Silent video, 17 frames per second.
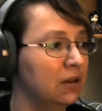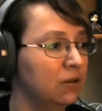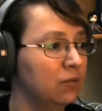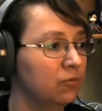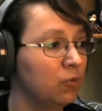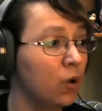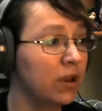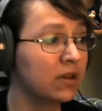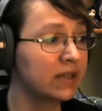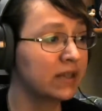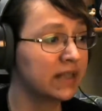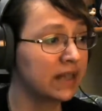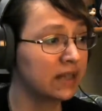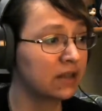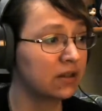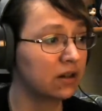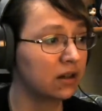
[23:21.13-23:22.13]
Royal
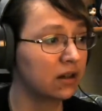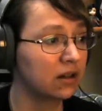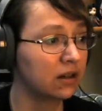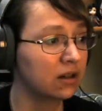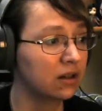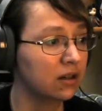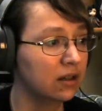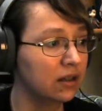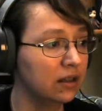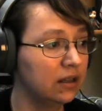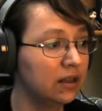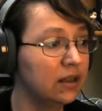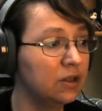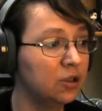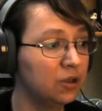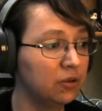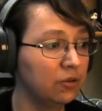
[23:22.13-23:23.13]
sister!
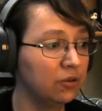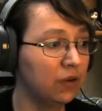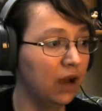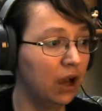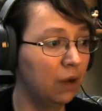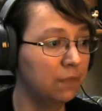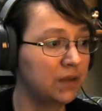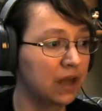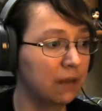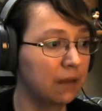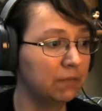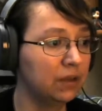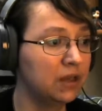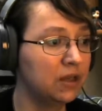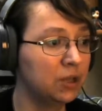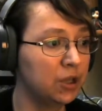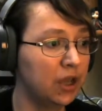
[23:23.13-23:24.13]
Li Ju helped up
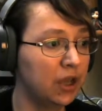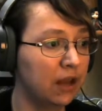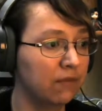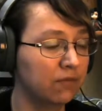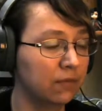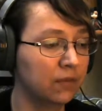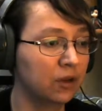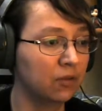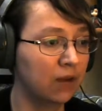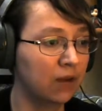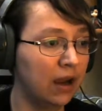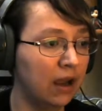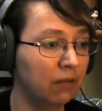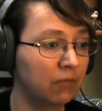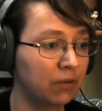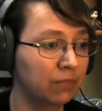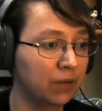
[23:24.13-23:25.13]
Li Xian from the
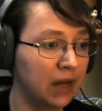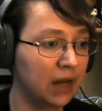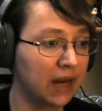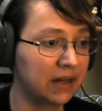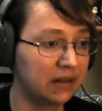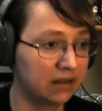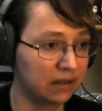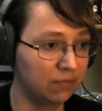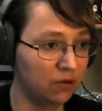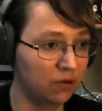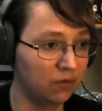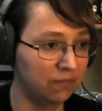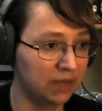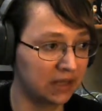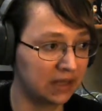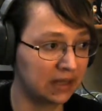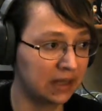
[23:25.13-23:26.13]
ground with practiced
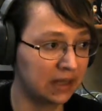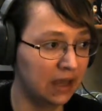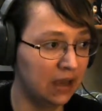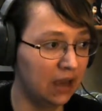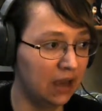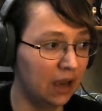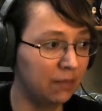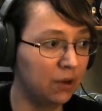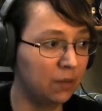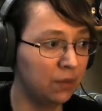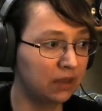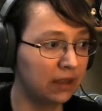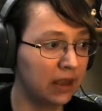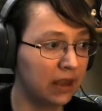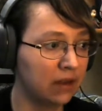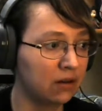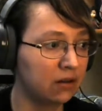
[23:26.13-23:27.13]
movements. A moment
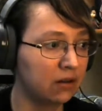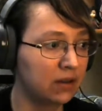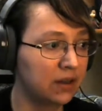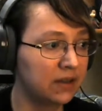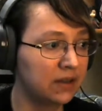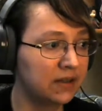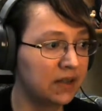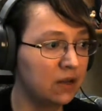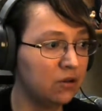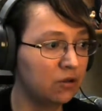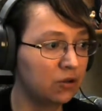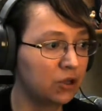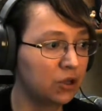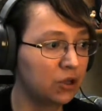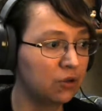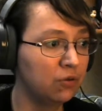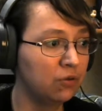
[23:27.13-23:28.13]
later, Senior
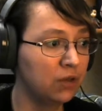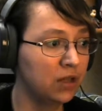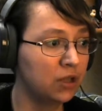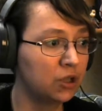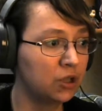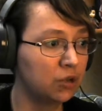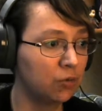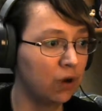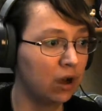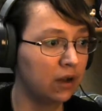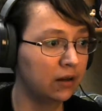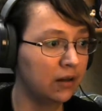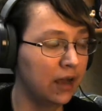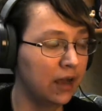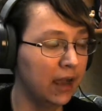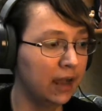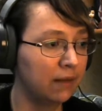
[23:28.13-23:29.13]
Chu Li
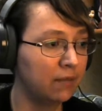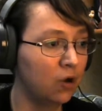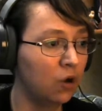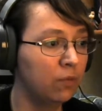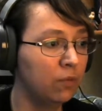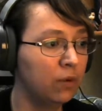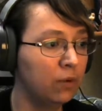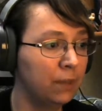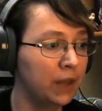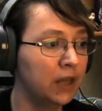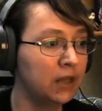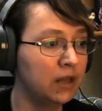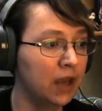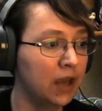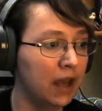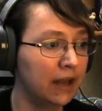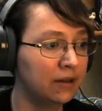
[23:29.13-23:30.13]
Xuan and noble
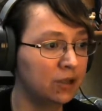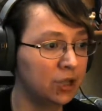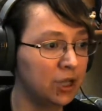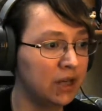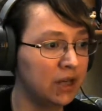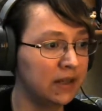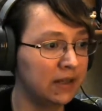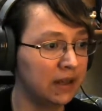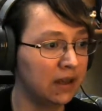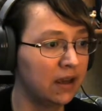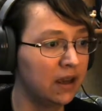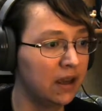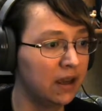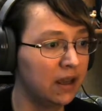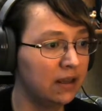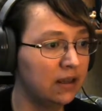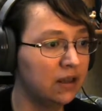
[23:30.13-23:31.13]
Pengyan Shizi
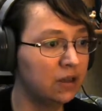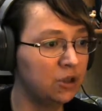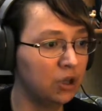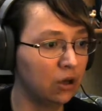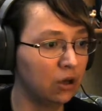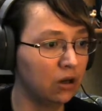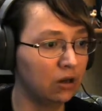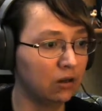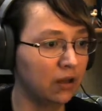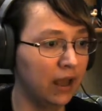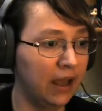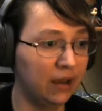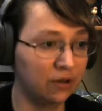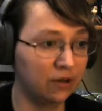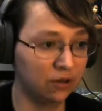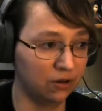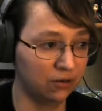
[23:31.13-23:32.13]
Li Zhong
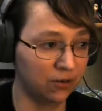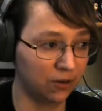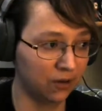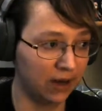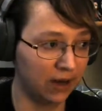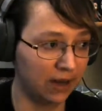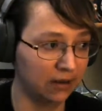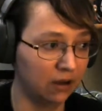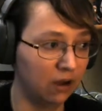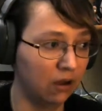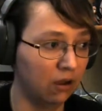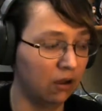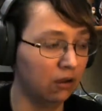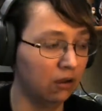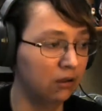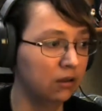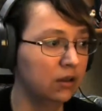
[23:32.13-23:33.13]
entered the grand
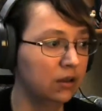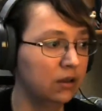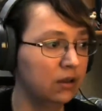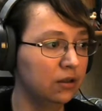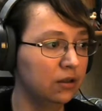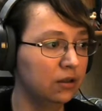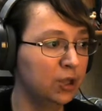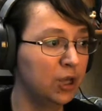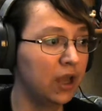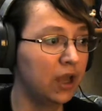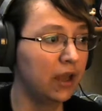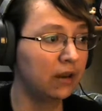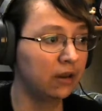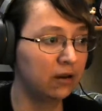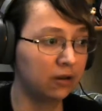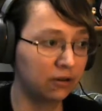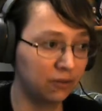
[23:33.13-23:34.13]
hall.
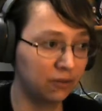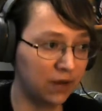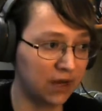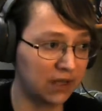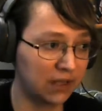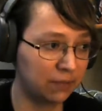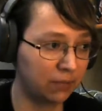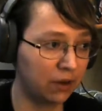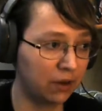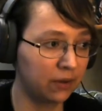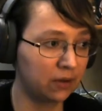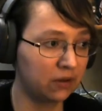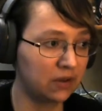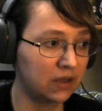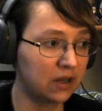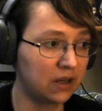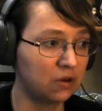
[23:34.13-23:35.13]
Xian greets brother
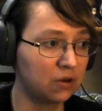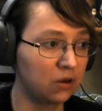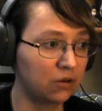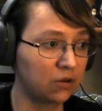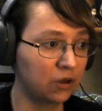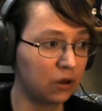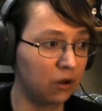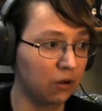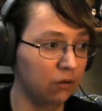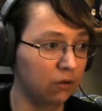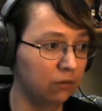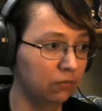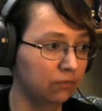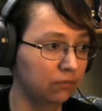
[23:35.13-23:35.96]
Senior Cho.